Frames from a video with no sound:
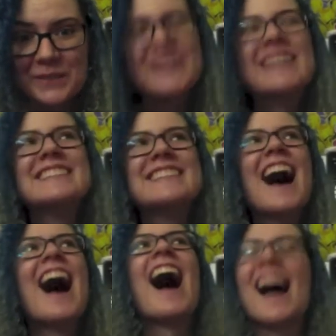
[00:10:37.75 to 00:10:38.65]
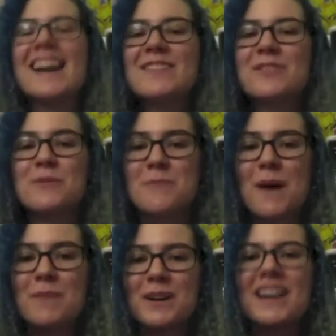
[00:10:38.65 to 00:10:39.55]
because I didn't even
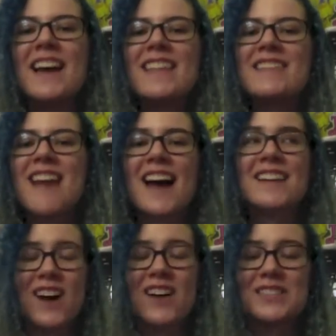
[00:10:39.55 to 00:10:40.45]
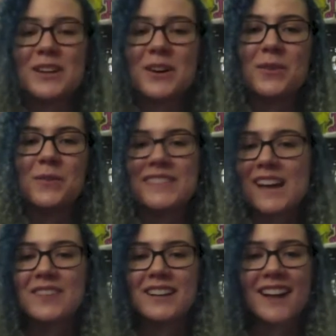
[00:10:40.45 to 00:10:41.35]
remember that Danzo was
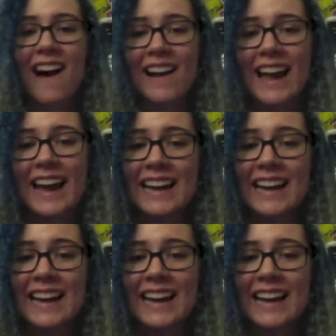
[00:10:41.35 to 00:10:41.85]
ever a Kage,